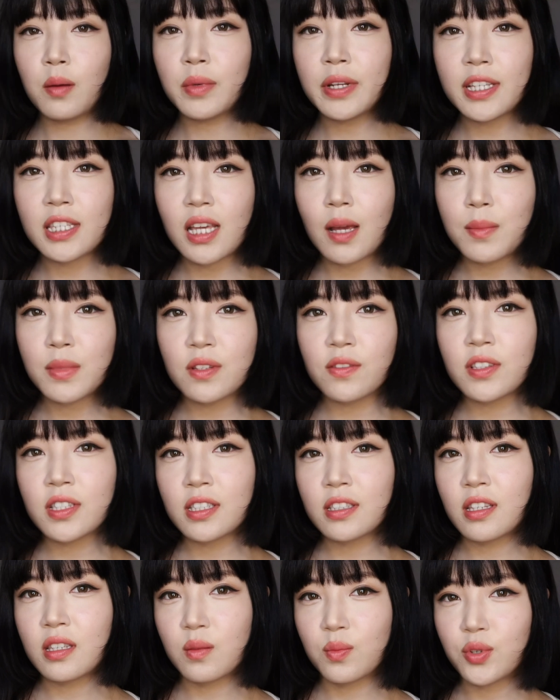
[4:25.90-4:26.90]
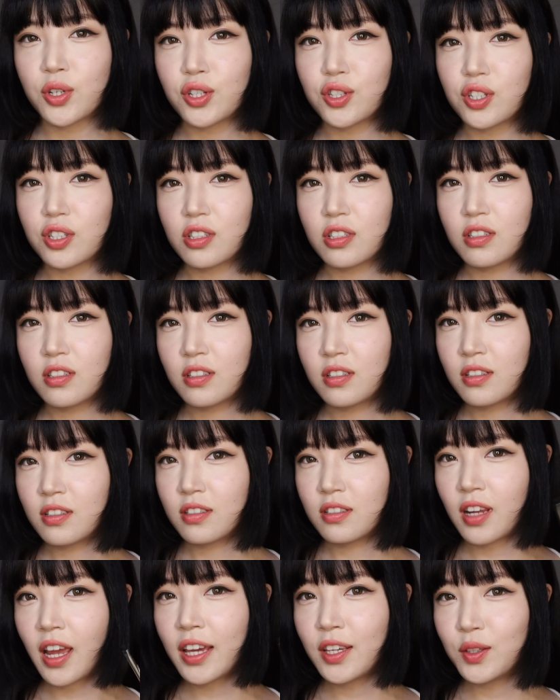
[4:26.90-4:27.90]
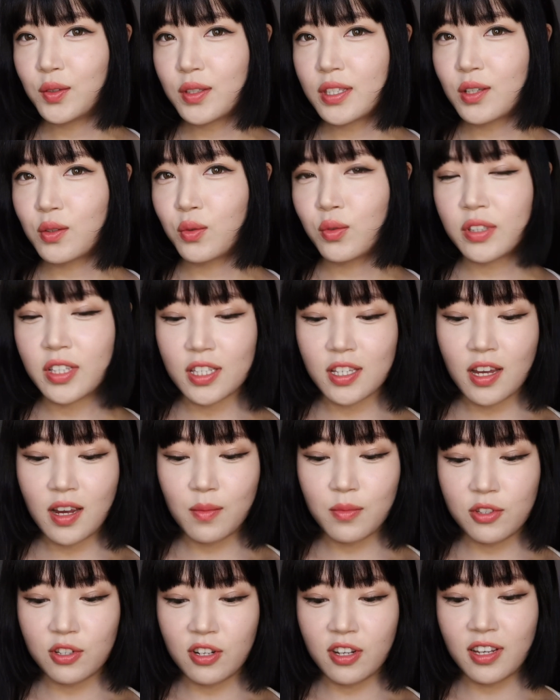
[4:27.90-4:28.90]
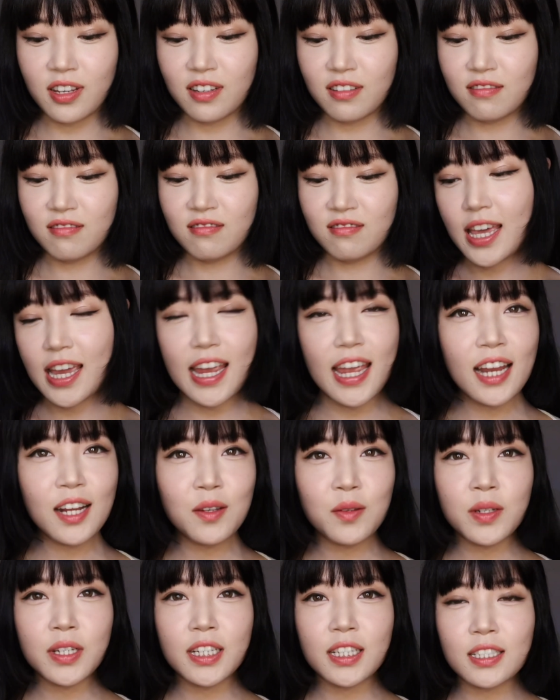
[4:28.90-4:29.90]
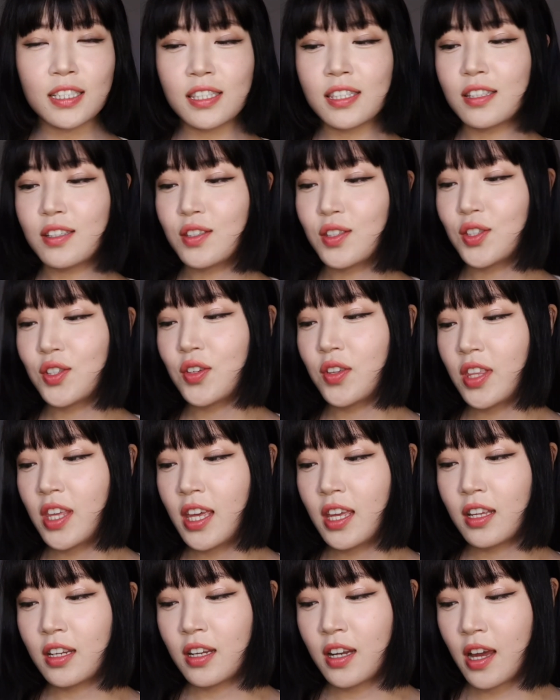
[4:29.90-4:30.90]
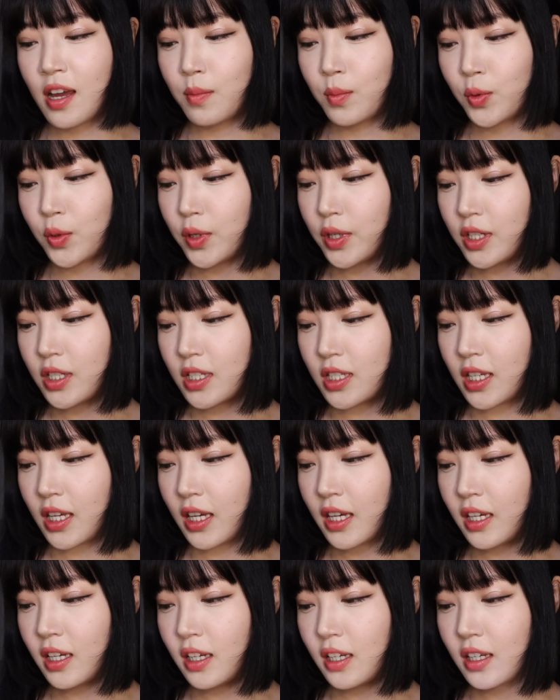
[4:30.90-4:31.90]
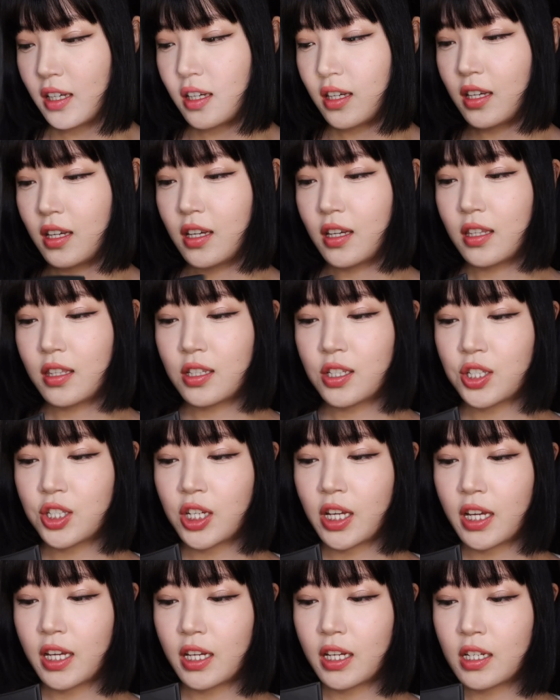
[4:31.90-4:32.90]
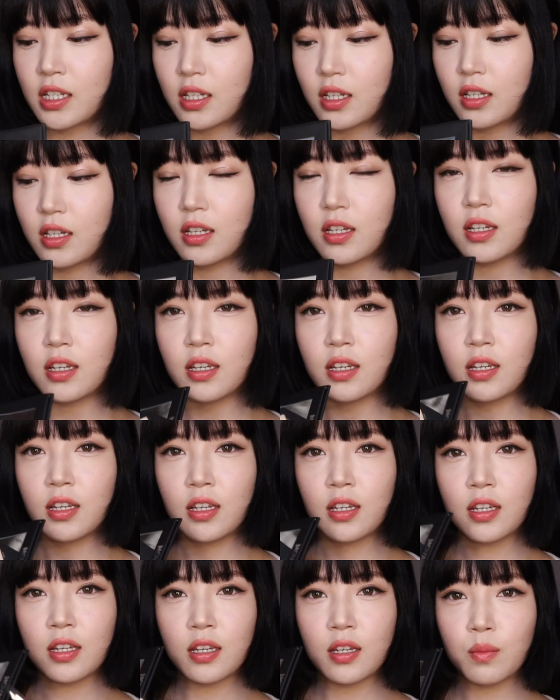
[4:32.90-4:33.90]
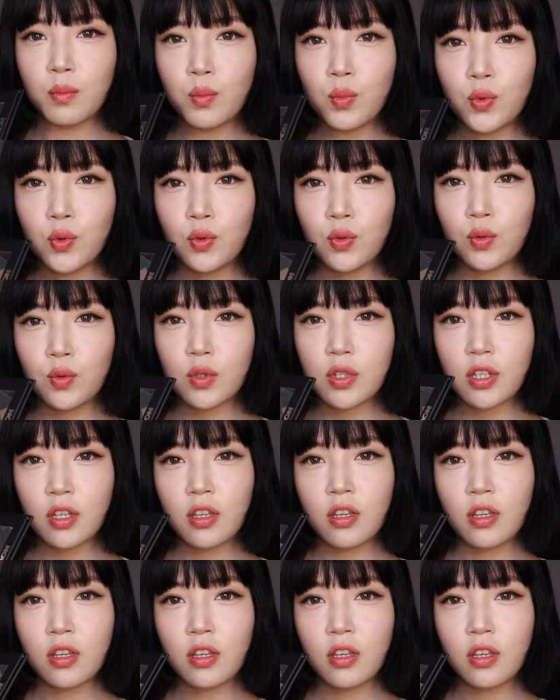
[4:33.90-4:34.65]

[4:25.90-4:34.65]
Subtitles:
many times have you seen this brush? I use it all the time, don't I? Anyways, so then I'm going to take the shade Mood,